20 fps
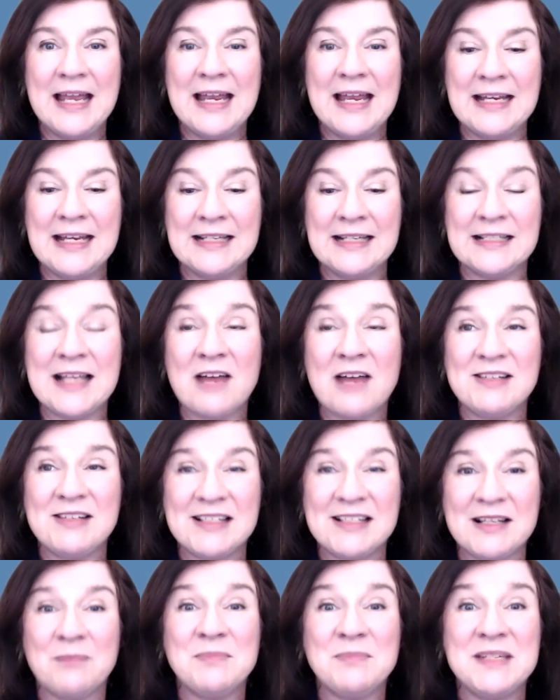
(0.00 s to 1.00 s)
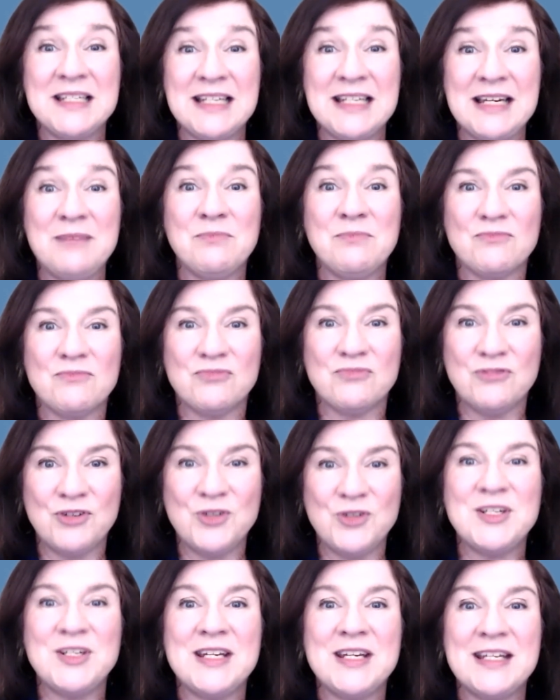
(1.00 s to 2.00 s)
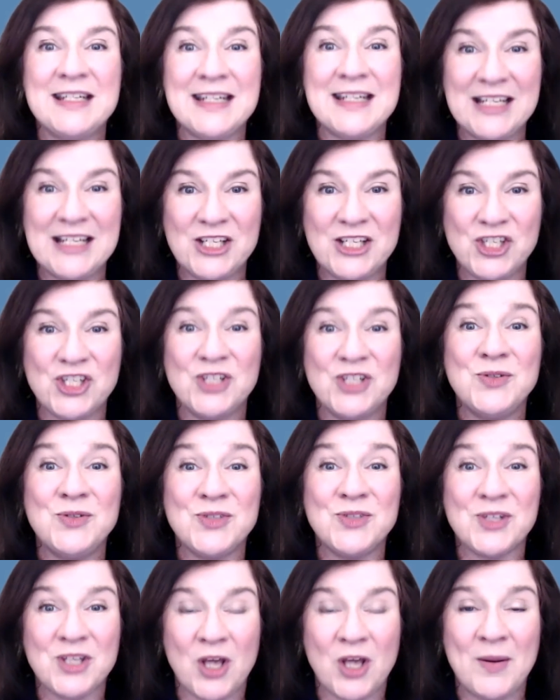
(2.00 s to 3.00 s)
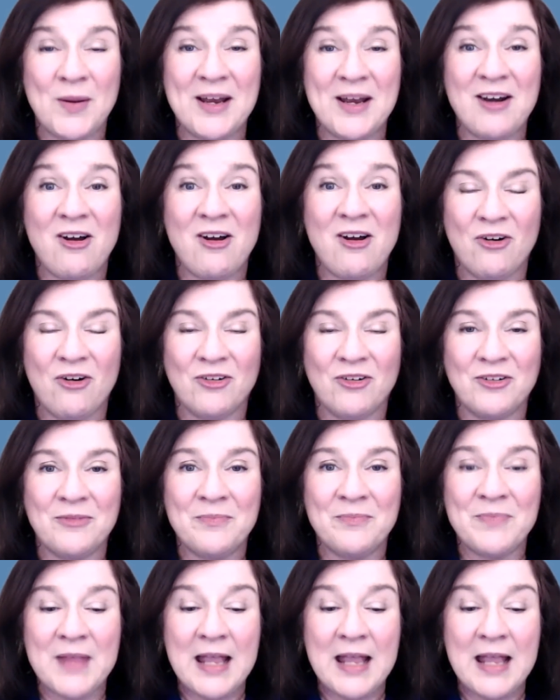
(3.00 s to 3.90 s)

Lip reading: is there is some deep-rooted issues going on.